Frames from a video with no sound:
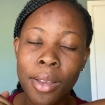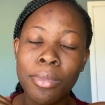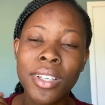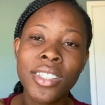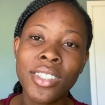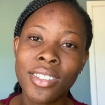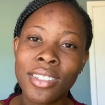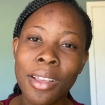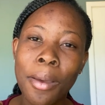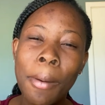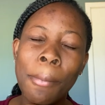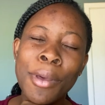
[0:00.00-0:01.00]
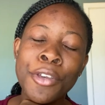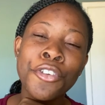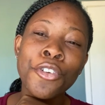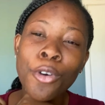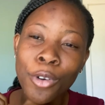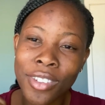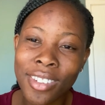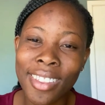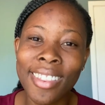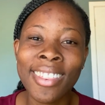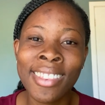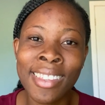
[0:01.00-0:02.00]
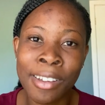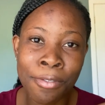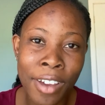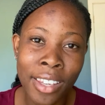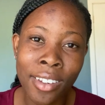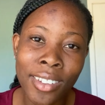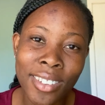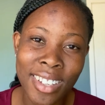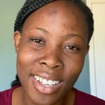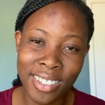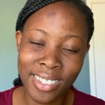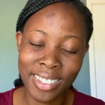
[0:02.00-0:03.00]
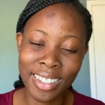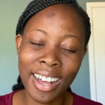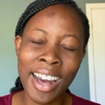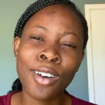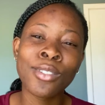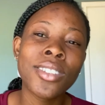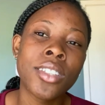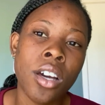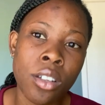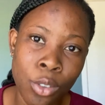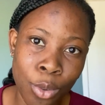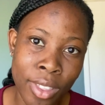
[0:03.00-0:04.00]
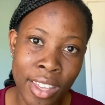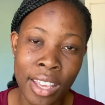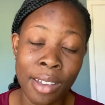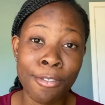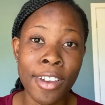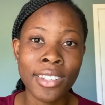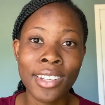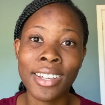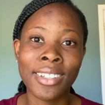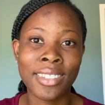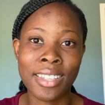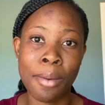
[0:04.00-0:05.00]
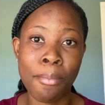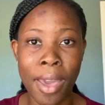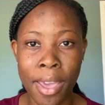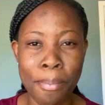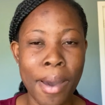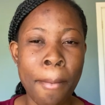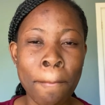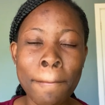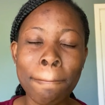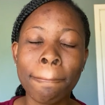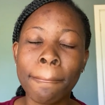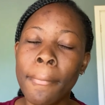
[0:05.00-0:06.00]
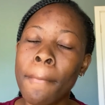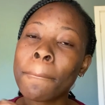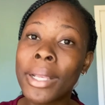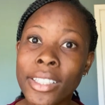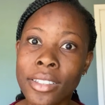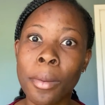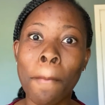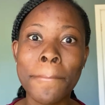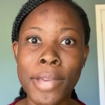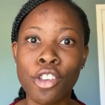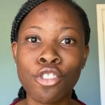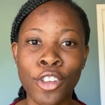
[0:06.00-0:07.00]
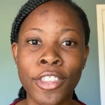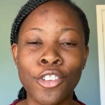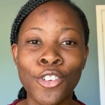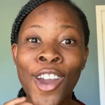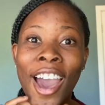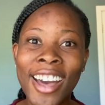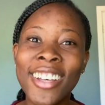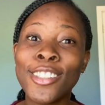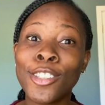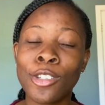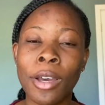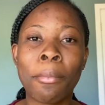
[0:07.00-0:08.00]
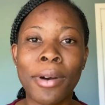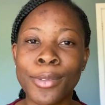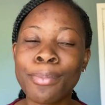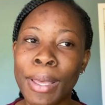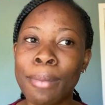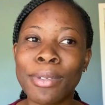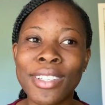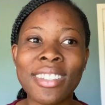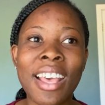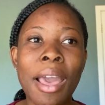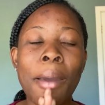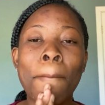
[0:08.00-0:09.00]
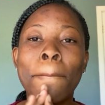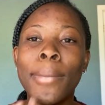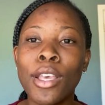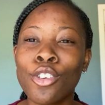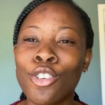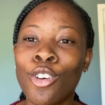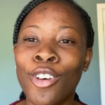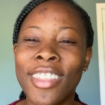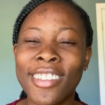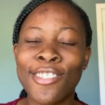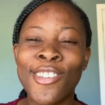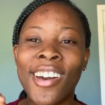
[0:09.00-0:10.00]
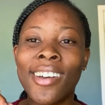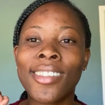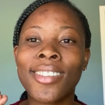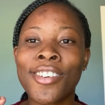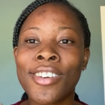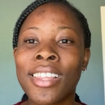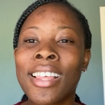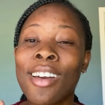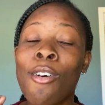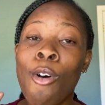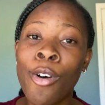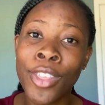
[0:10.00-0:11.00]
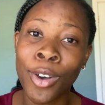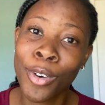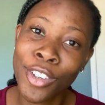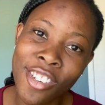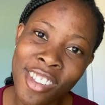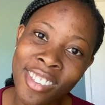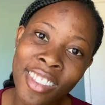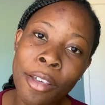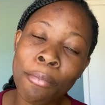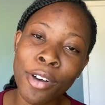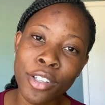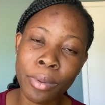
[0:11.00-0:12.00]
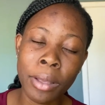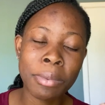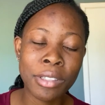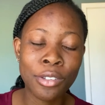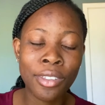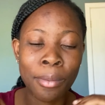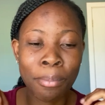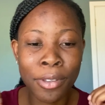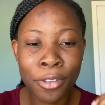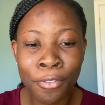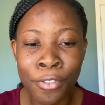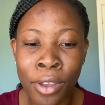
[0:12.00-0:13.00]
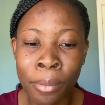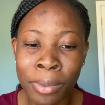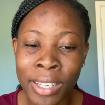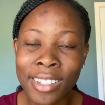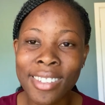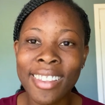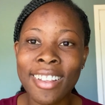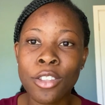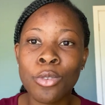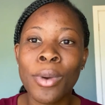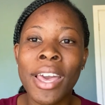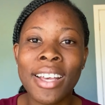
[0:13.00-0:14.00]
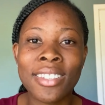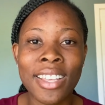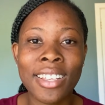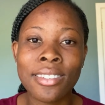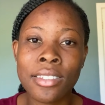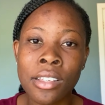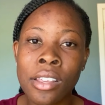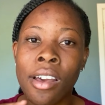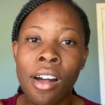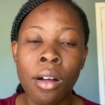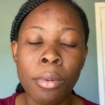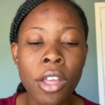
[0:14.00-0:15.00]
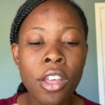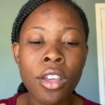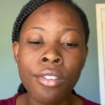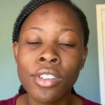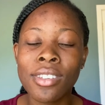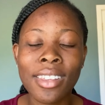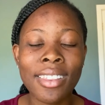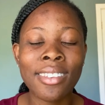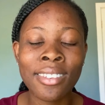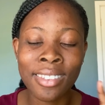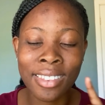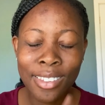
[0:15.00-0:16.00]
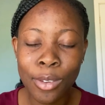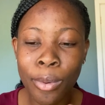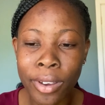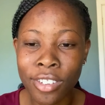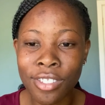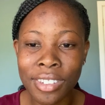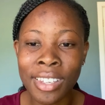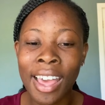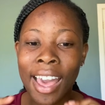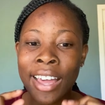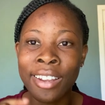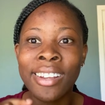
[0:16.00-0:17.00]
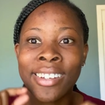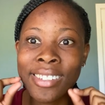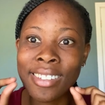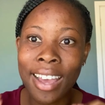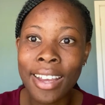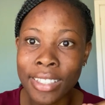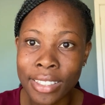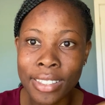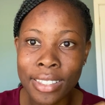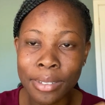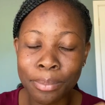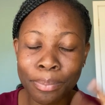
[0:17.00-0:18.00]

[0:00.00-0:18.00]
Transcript: please make sure the final days, the countdown to that final exam paper, please make sure that you are doing past papers. Make sure that you're answering all the questions in the past papers to the best of your ability. That's where I say seek help. If you see this question, I don't understand it,